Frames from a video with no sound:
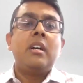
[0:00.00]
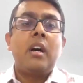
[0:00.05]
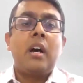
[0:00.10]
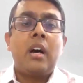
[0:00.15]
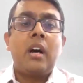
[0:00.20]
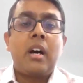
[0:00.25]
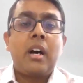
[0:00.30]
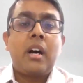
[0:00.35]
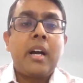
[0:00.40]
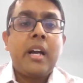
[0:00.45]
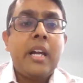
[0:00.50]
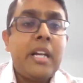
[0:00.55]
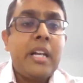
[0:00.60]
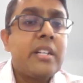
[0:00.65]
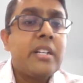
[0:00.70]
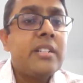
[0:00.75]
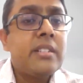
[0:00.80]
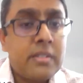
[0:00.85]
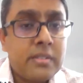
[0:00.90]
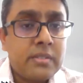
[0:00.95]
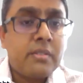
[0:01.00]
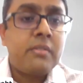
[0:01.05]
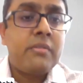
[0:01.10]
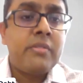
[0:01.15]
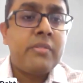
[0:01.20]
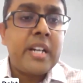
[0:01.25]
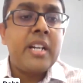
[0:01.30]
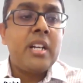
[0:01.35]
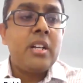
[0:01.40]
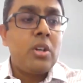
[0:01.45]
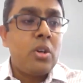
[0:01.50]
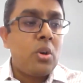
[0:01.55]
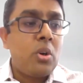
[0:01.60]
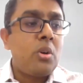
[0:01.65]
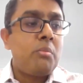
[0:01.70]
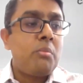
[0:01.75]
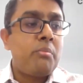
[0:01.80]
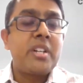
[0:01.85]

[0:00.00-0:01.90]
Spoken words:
It is very low,